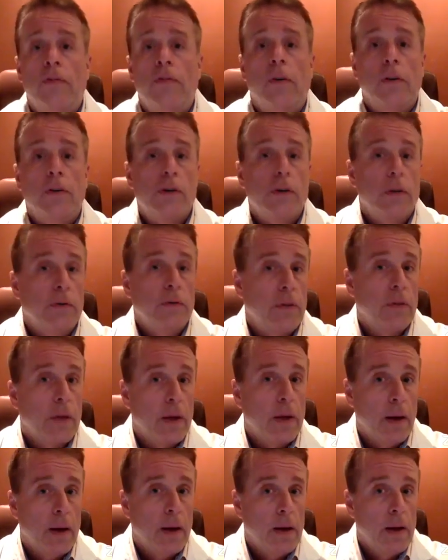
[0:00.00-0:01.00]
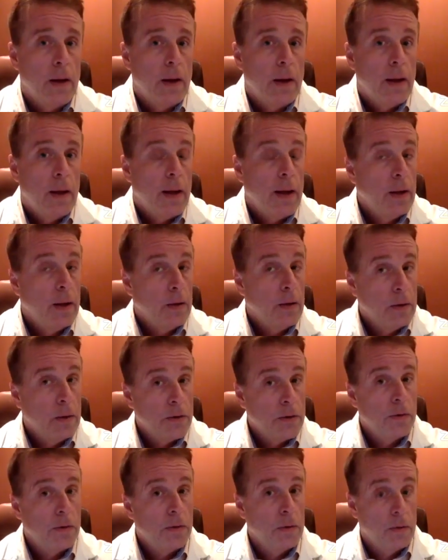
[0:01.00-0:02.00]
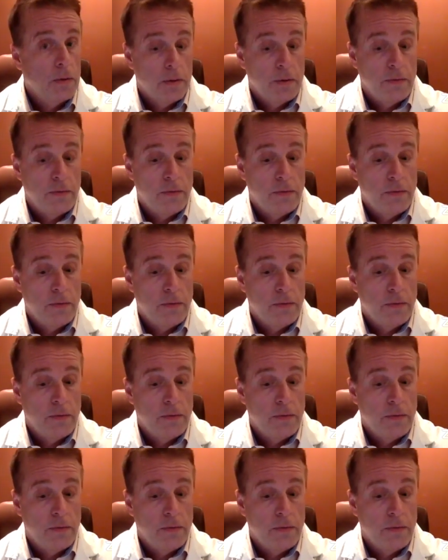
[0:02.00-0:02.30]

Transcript: the function of the gut and also of